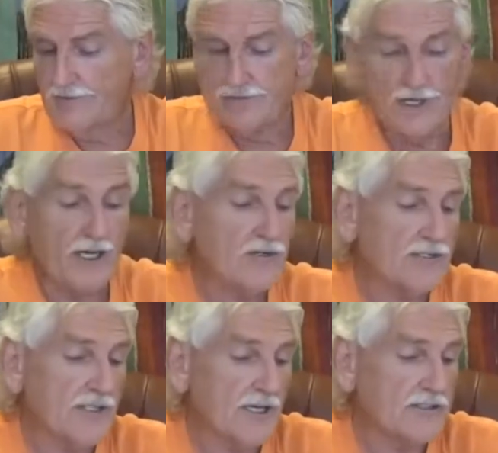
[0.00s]
It's
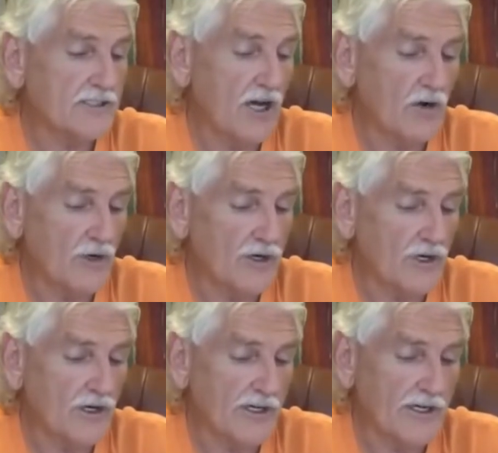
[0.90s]
interesting. So when
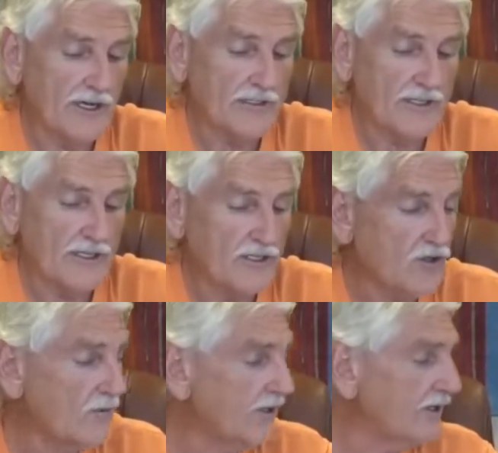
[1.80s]
you're looking at the
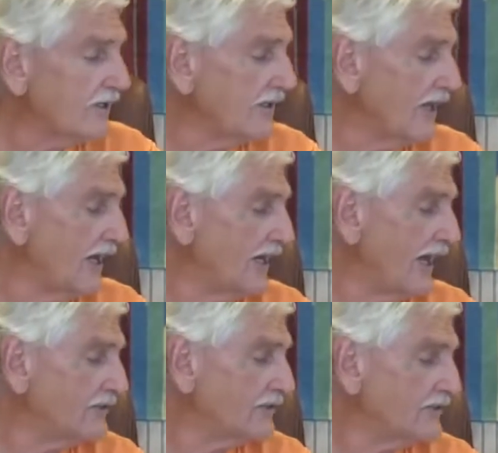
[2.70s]
treatment,
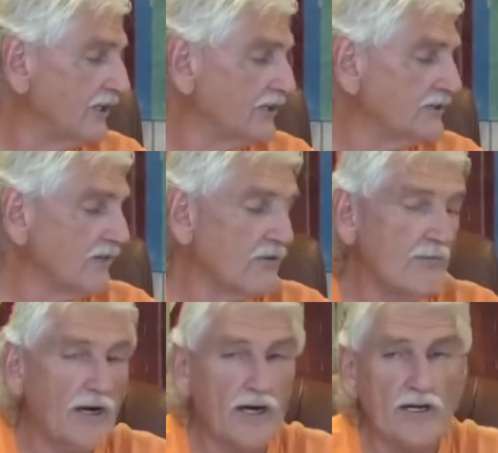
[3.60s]
Cancer Centers of
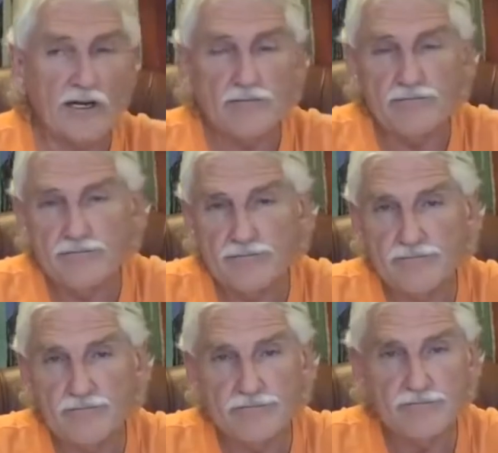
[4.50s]
America,
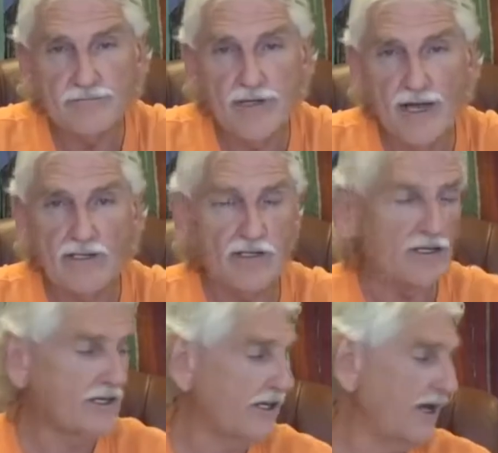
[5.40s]
and you're
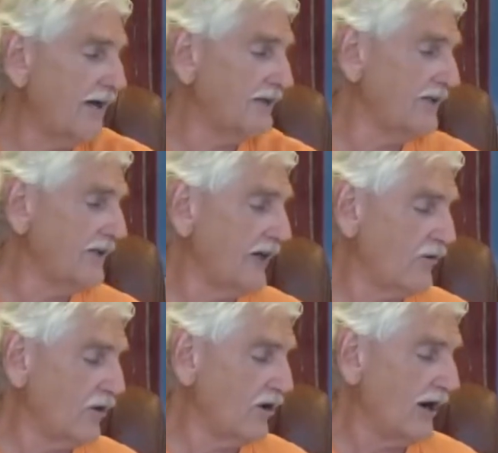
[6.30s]
looking at the,
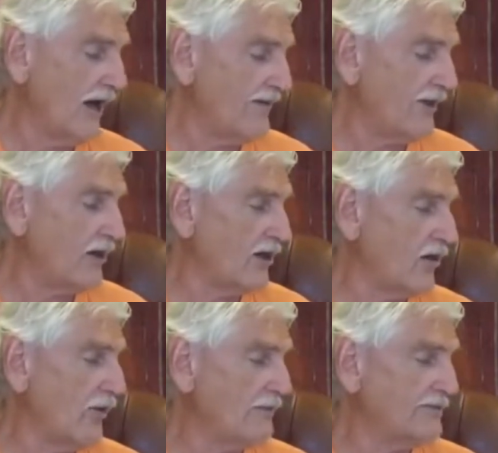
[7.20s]
and we're going to have that on
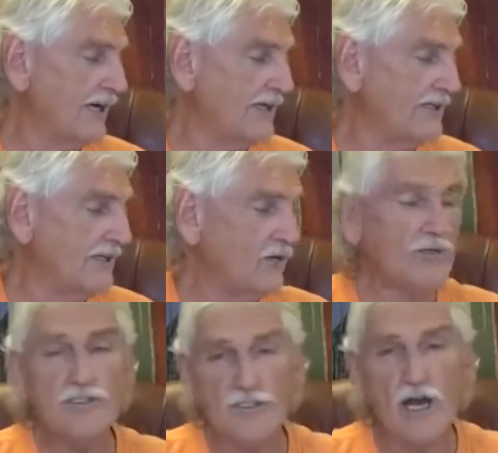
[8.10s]
our website,
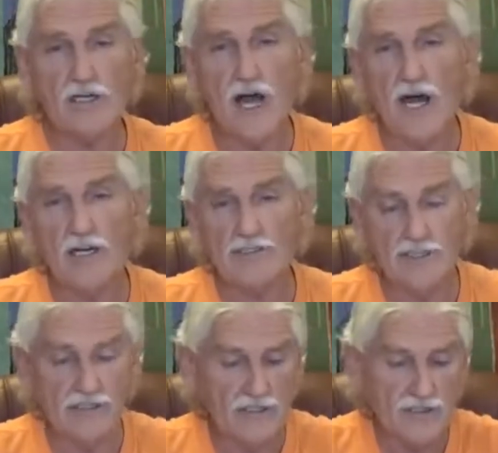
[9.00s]
which is
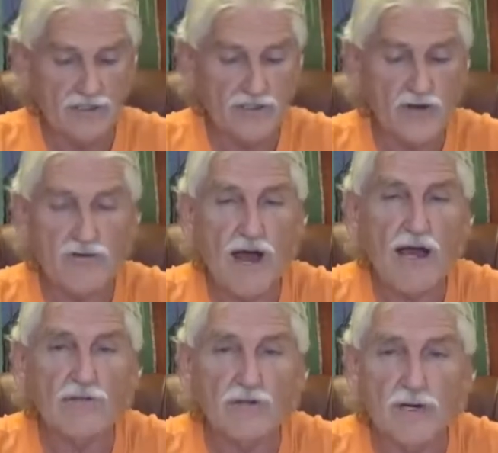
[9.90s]
oncology, the
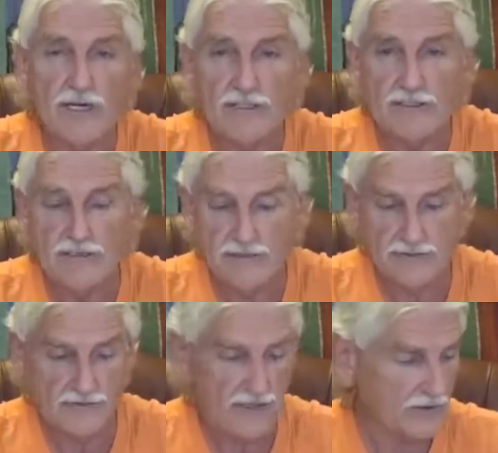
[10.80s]
survival rate.
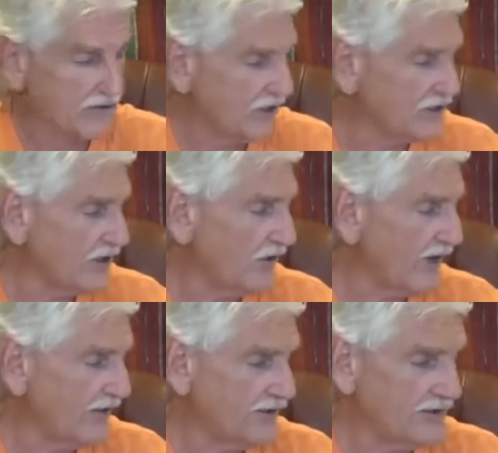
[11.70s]
I was going to show
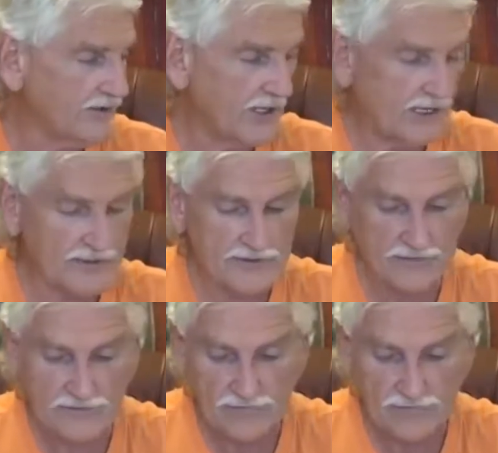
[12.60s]
that to you guys.